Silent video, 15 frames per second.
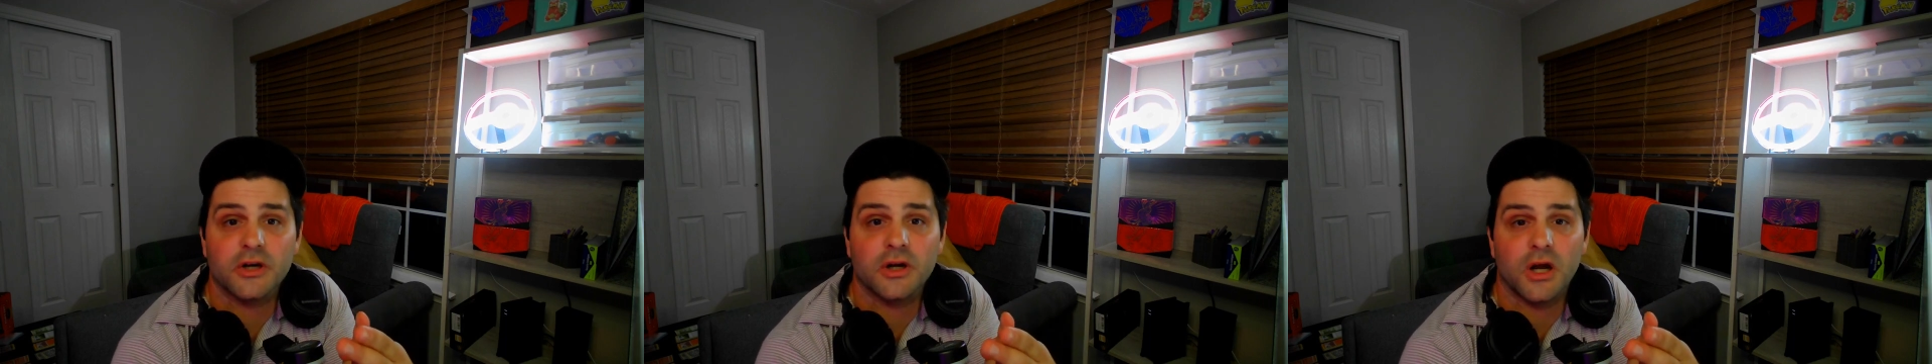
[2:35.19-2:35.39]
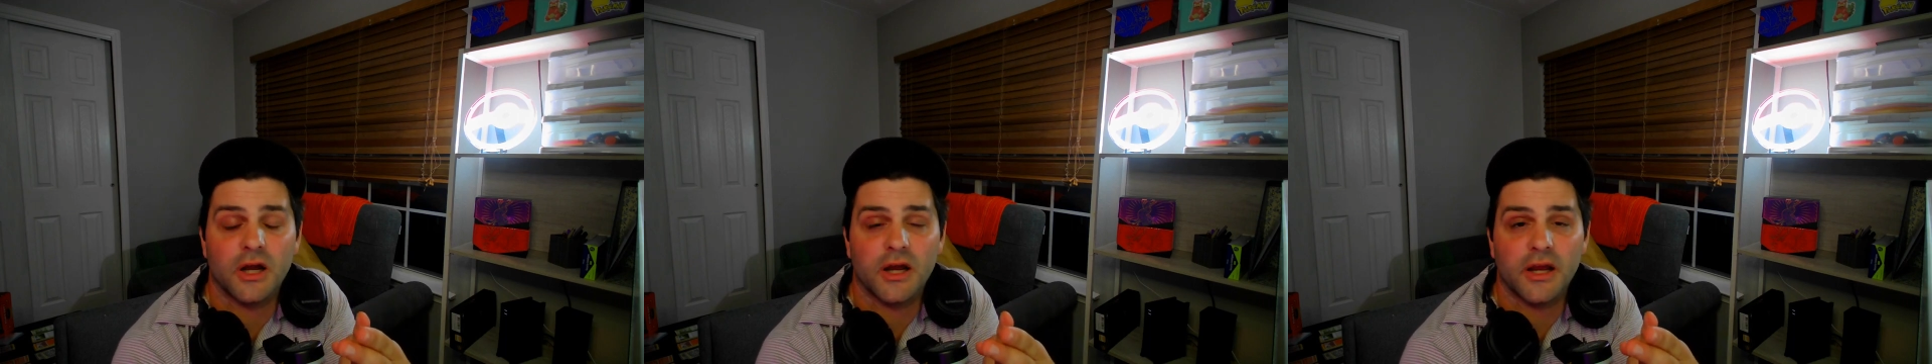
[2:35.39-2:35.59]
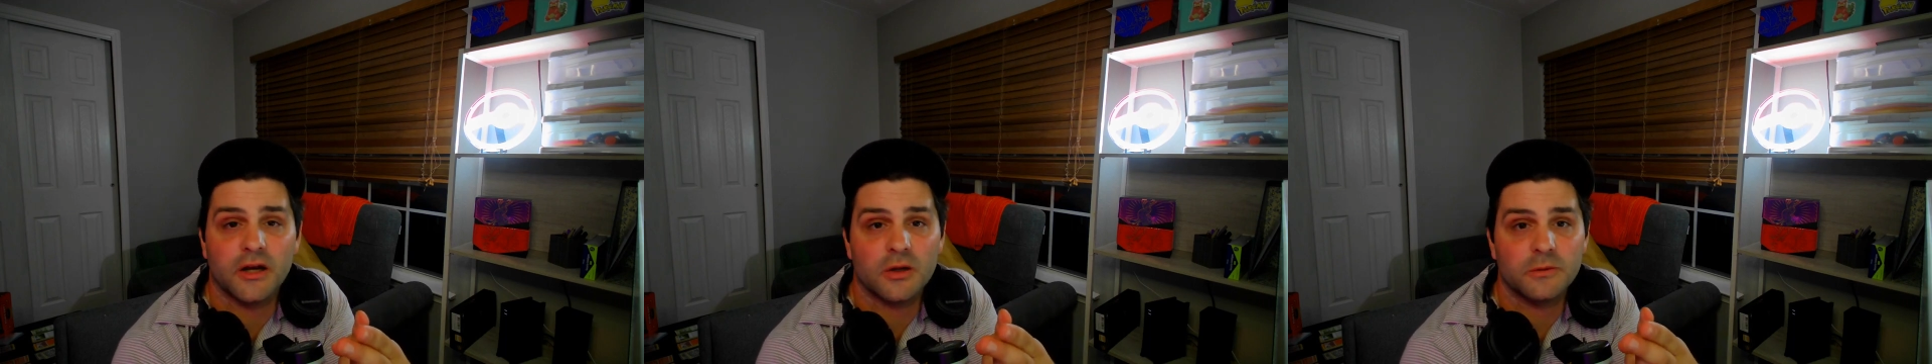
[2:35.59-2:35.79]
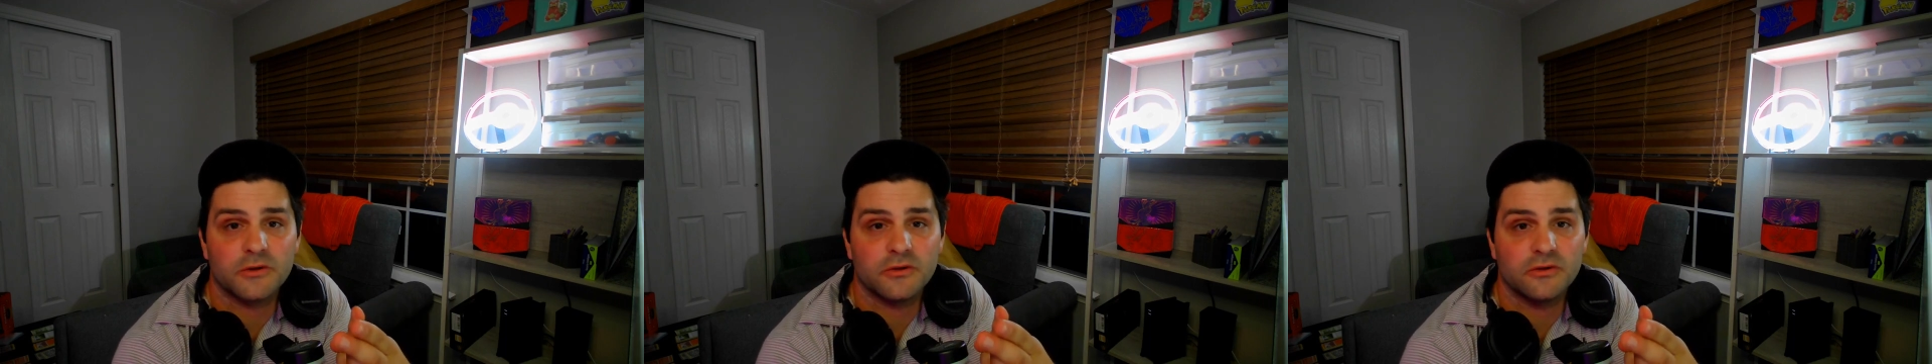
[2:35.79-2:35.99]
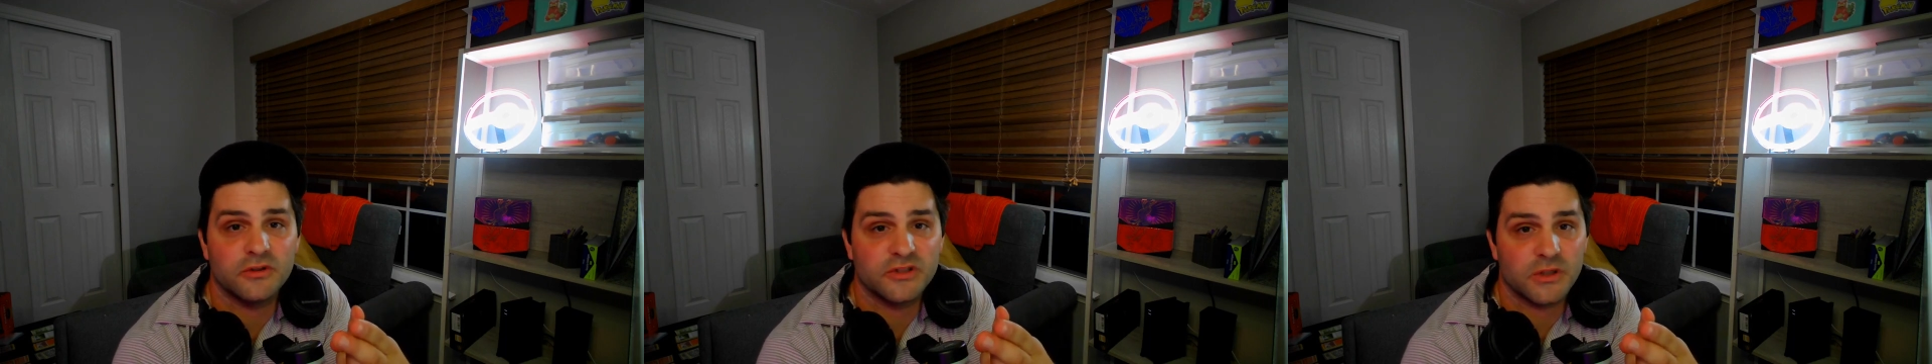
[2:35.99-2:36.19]
I had an
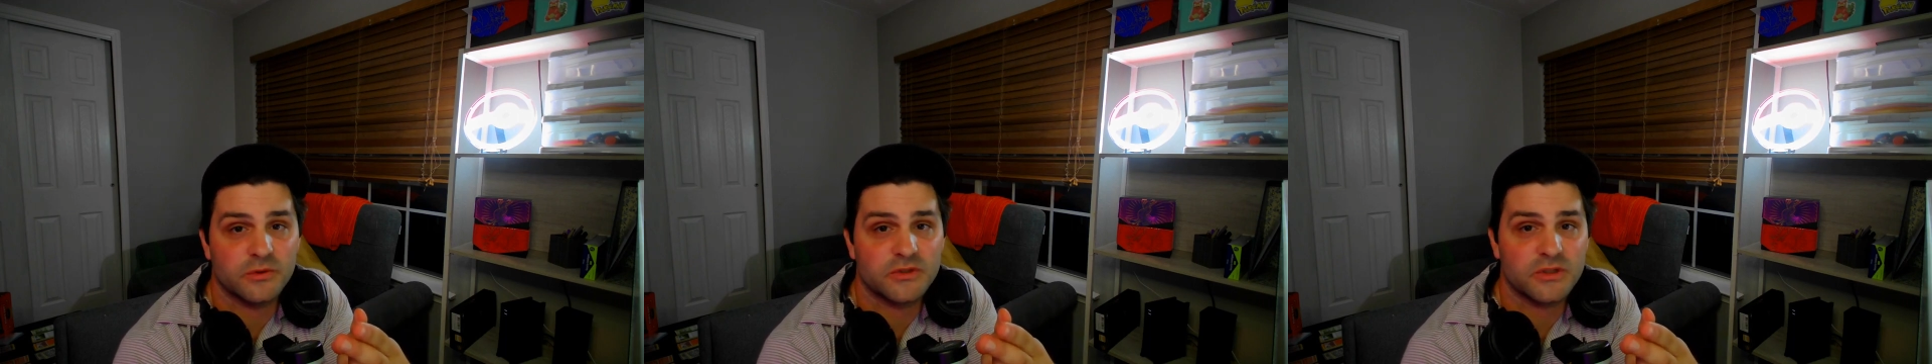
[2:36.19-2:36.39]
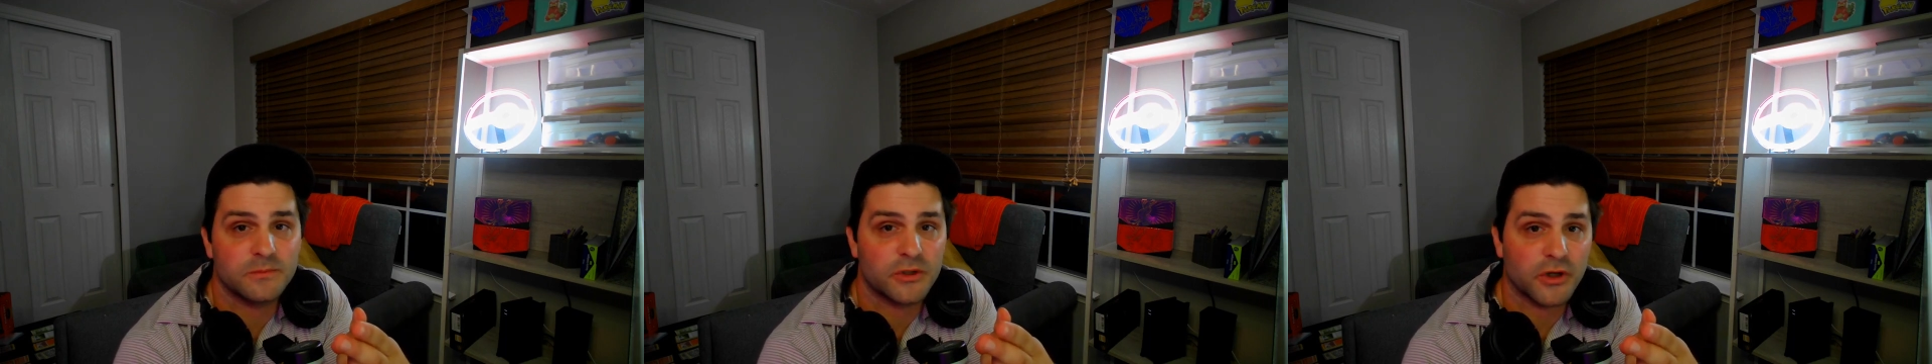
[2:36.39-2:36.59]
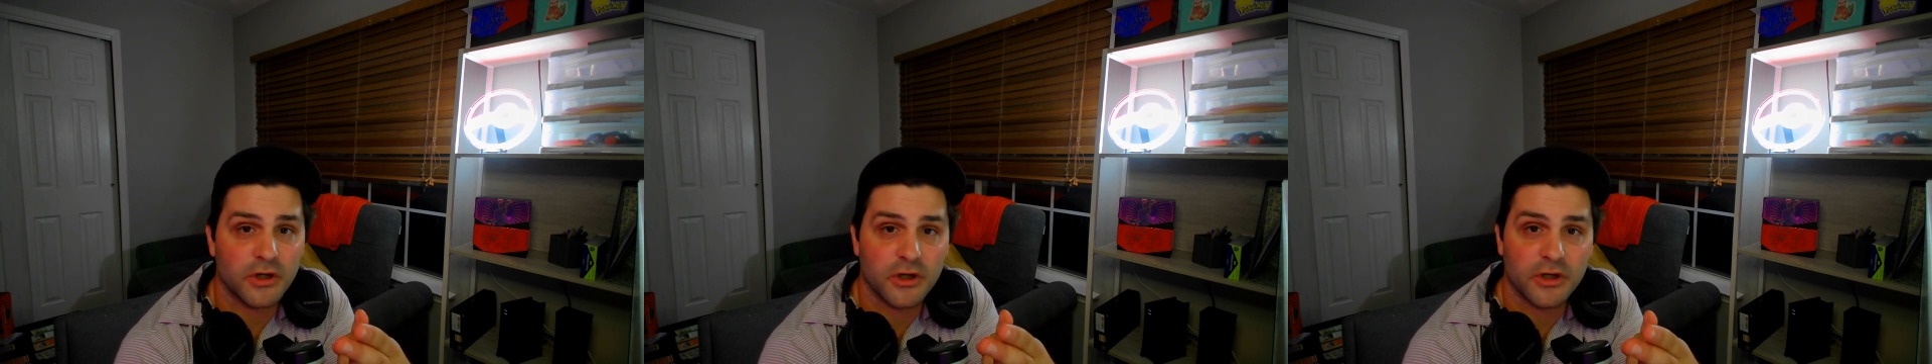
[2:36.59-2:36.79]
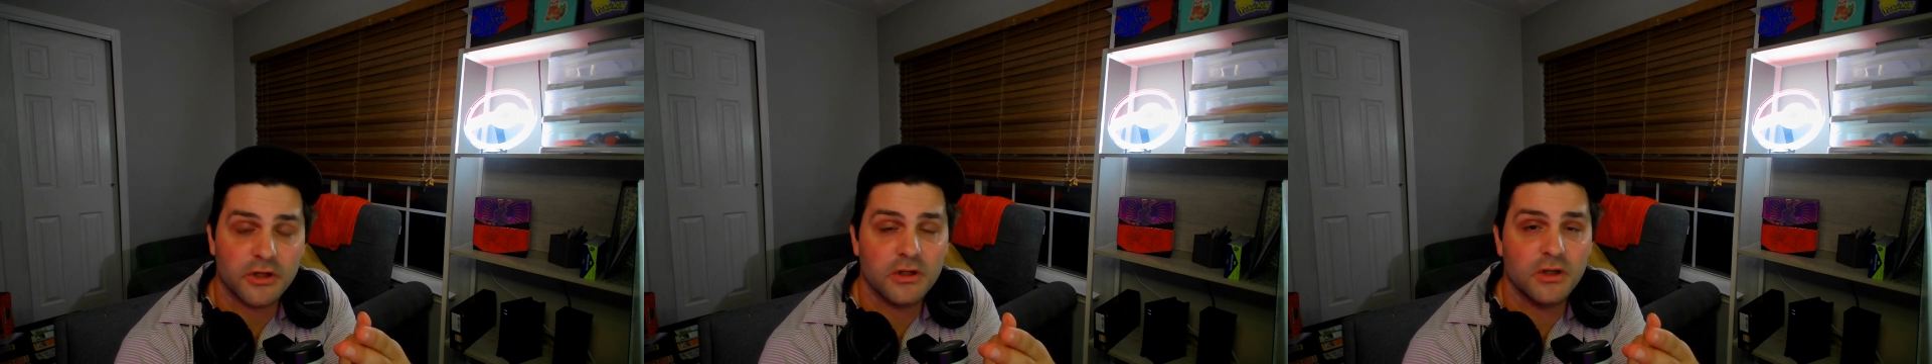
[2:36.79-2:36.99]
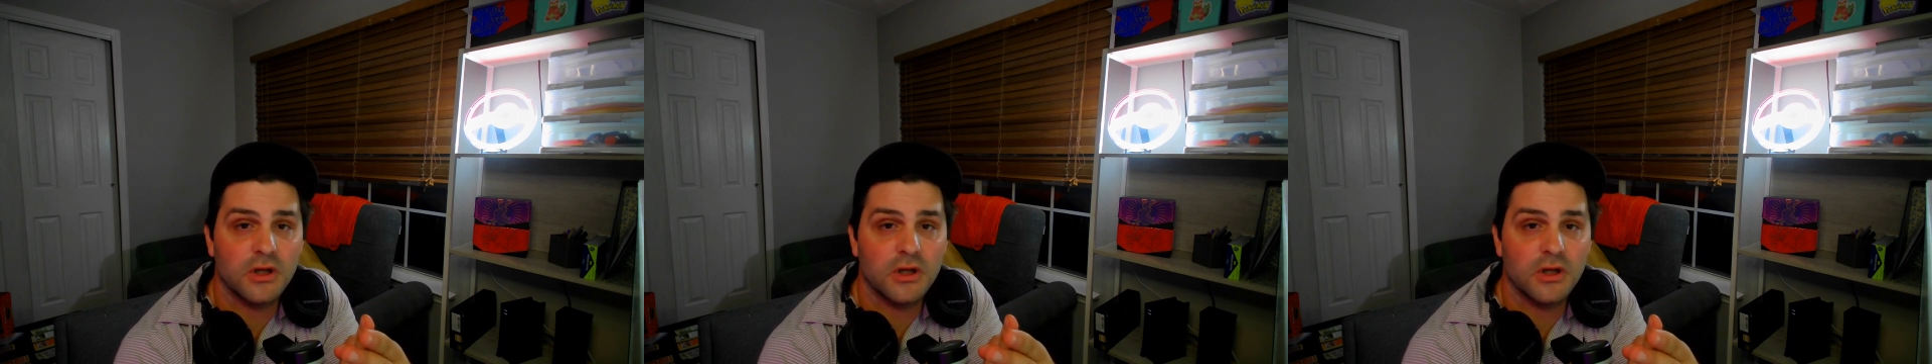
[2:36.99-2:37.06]
opportunity to say what's up to her.